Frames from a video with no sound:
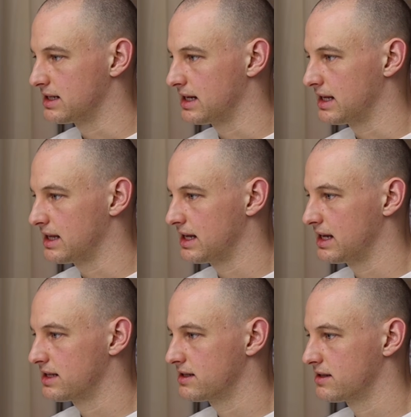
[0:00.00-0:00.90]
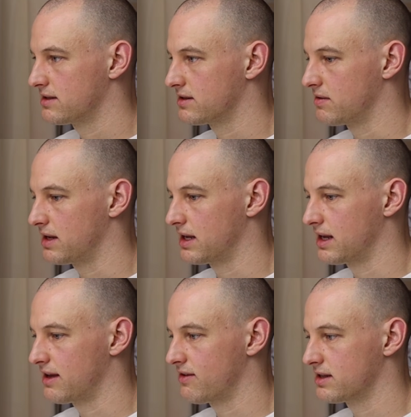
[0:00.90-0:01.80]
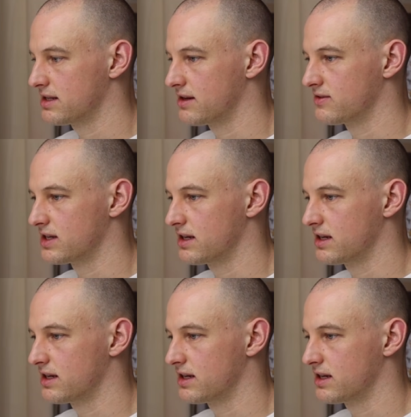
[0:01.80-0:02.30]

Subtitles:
delete this so we can give ourselves